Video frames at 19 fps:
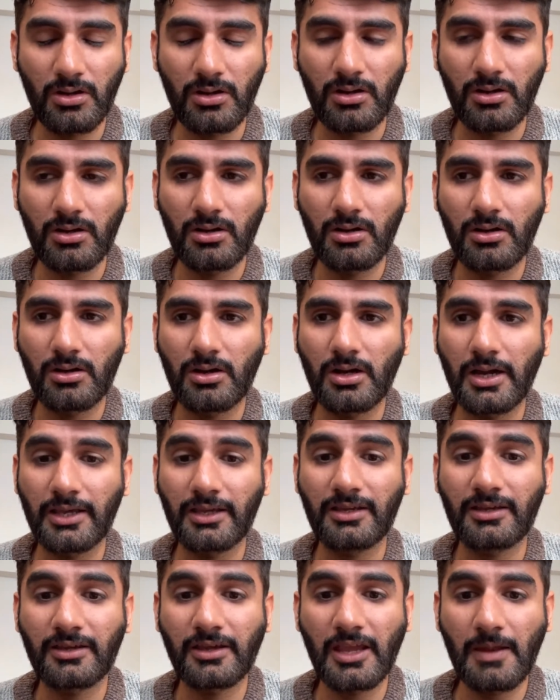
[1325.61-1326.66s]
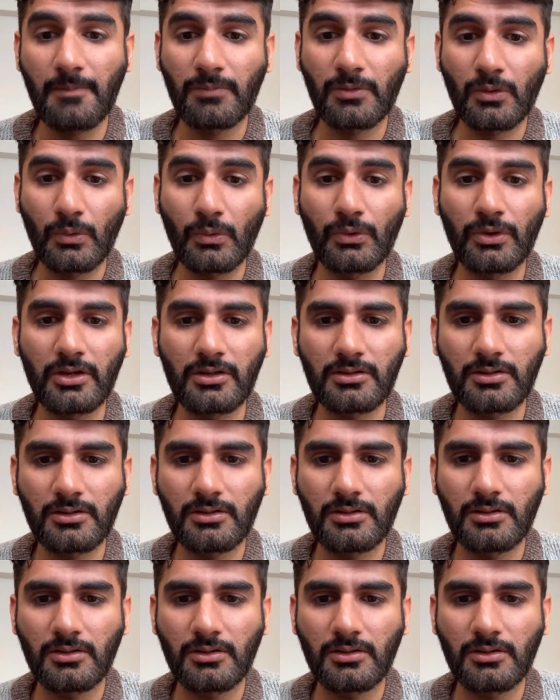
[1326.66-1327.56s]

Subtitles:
I came through it.